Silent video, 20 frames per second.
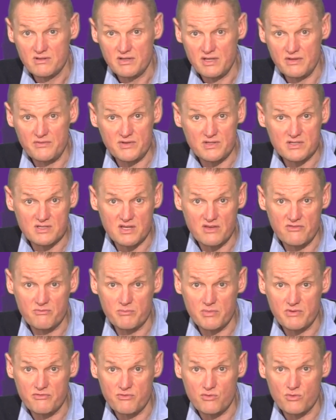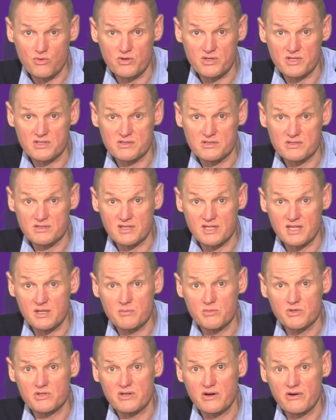If it is given before this, the
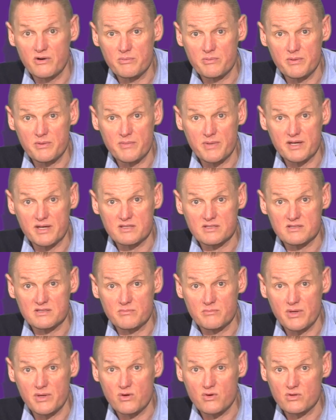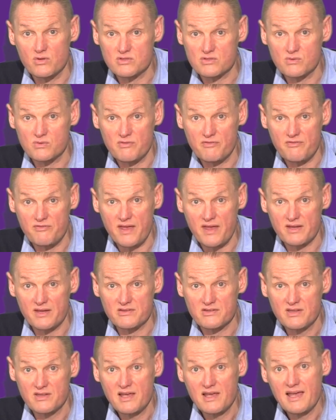chemotherapy medicine may also
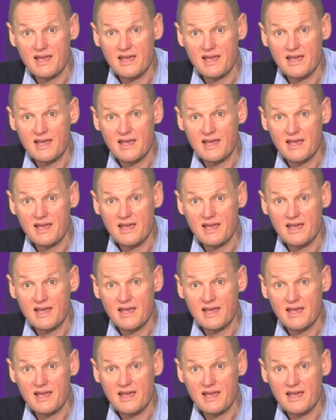affect